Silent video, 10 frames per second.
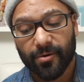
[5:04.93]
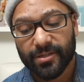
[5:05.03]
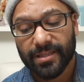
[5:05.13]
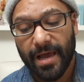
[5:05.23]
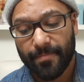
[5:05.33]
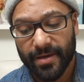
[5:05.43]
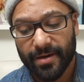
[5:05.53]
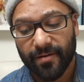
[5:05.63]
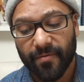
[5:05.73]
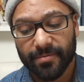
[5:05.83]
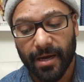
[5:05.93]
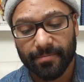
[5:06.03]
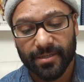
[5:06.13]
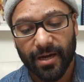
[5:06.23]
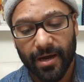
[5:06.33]
or tilapia from
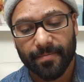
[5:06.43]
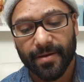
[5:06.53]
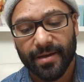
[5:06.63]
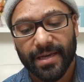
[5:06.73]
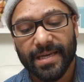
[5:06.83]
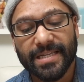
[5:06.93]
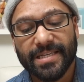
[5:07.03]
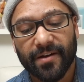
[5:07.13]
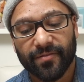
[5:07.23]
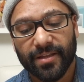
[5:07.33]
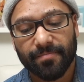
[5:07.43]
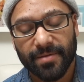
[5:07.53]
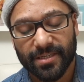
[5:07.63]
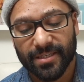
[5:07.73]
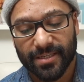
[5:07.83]
time to time? He definitely
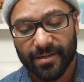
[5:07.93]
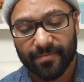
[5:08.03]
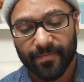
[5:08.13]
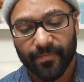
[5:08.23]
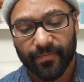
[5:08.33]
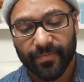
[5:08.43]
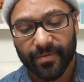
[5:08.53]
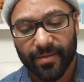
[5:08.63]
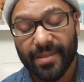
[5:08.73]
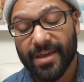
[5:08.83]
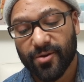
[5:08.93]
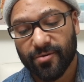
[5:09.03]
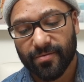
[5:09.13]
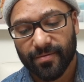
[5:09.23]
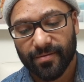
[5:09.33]
misses it. Thank
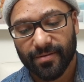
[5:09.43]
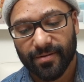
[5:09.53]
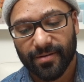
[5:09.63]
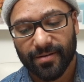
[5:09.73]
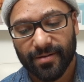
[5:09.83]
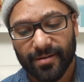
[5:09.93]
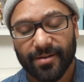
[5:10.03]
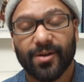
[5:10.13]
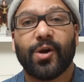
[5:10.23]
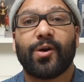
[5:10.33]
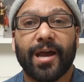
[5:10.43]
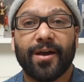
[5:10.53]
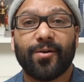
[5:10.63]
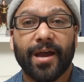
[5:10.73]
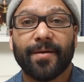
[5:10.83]
you.
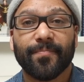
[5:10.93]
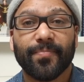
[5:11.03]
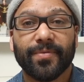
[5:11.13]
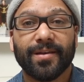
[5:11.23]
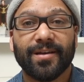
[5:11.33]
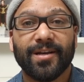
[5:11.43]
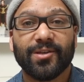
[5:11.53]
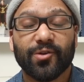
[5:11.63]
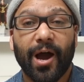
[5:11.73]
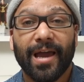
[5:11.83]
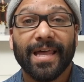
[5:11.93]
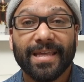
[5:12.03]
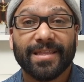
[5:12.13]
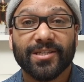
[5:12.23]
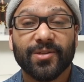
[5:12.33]
Okay. So I
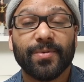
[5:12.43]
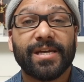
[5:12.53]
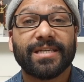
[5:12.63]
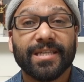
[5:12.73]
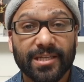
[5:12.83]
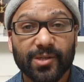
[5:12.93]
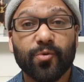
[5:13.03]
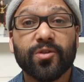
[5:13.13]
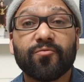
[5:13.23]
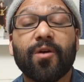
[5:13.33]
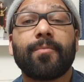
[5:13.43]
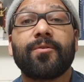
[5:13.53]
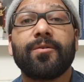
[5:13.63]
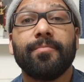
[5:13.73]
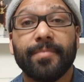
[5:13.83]
like this because this is where the
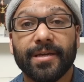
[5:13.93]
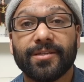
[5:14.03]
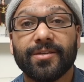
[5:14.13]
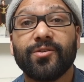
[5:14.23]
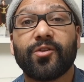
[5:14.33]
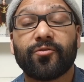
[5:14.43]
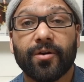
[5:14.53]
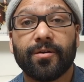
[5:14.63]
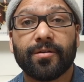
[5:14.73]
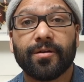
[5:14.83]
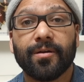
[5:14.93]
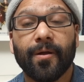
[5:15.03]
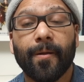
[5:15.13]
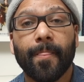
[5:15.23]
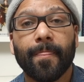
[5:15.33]
rubber meets the road.
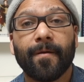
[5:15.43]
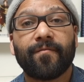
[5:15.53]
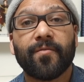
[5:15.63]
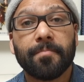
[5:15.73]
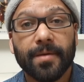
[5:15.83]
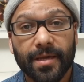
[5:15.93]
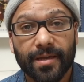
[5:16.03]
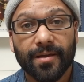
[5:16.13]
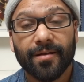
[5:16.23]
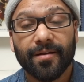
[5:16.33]
For me,